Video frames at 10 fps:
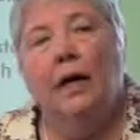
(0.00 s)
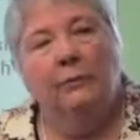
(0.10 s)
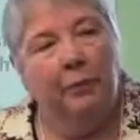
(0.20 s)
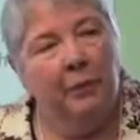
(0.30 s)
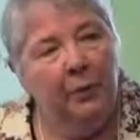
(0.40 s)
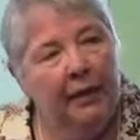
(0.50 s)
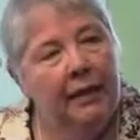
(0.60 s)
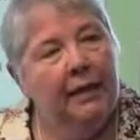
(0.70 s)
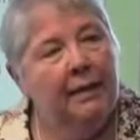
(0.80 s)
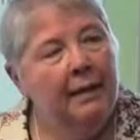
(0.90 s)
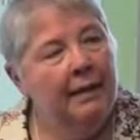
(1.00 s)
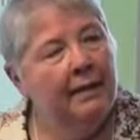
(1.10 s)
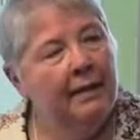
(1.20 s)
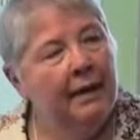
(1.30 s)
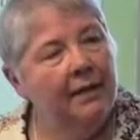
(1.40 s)
If we really
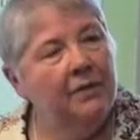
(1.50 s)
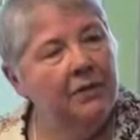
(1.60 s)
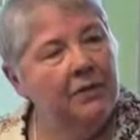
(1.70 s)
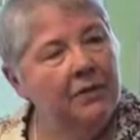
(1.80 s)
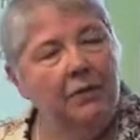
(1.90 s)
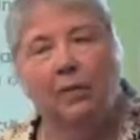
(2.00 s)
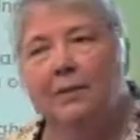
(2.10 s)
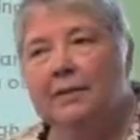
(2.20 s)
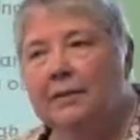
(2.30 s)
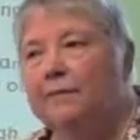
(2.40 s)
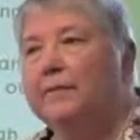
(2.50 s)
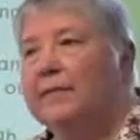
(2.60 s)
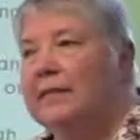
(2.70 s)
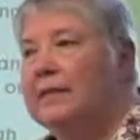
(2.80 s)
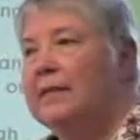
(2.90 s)
understood what
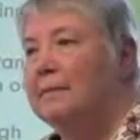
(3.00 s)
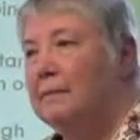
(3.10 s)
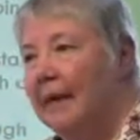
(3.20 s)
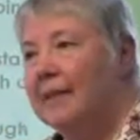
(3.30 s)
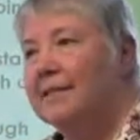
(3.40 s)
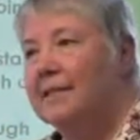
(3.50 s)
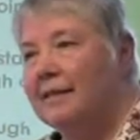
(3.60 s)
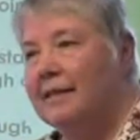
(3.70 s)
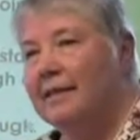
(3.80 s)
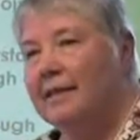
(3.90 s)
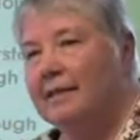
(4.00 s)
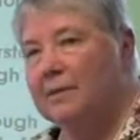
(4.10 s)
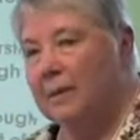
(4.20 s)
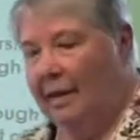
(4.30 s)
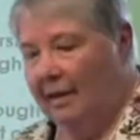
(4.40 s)
difference it makes to think
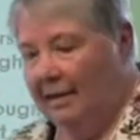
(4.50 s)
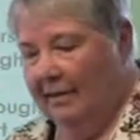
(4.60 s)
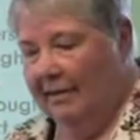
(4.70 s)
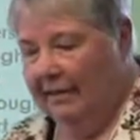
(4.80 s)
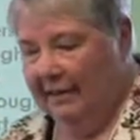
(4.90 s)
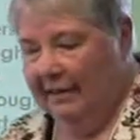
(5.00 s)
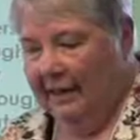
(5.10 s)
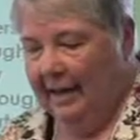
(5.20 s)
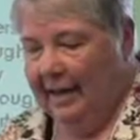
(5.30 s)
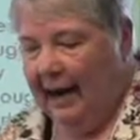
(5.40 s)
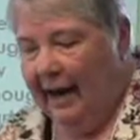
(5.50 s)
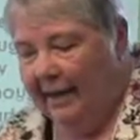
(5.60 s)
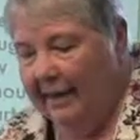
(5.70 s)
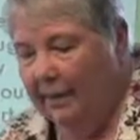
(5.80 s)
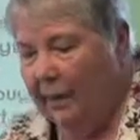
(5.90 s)
this way,
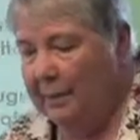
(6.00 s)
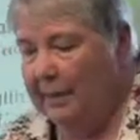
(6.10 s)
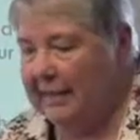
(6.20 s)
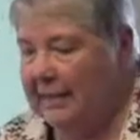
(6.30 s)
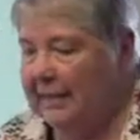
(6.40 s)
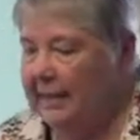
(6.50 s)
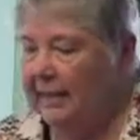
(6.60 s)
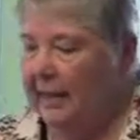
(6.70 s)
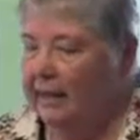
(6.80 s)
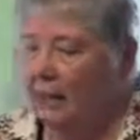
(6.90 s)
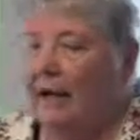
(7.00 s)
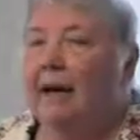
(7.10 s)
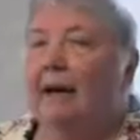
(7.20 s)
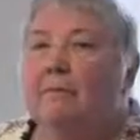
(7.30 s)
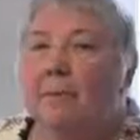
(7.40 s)
I think we would make sense together
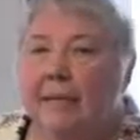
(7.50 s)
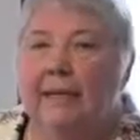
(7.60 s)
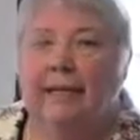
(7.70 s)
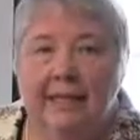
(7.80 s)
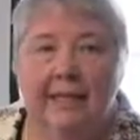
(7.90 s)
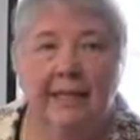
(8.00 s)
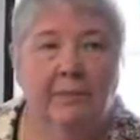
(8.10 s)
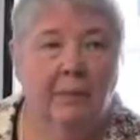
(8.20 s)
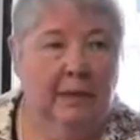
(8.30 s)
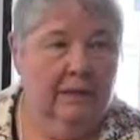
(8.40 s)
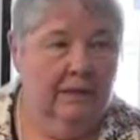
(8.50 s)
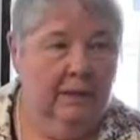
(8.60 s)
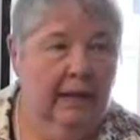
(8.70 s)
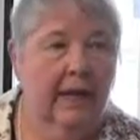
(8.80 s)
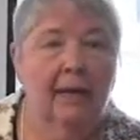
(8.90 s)
of what it is that we are
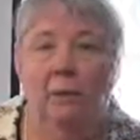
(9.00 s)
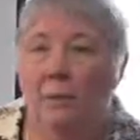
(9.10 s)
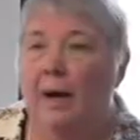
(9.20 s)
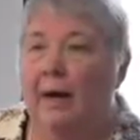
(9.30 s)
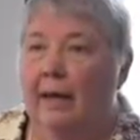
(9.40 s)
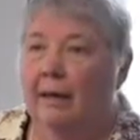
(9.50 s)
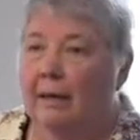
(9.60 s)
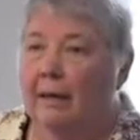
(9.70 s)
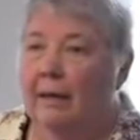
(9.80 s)
doing and why.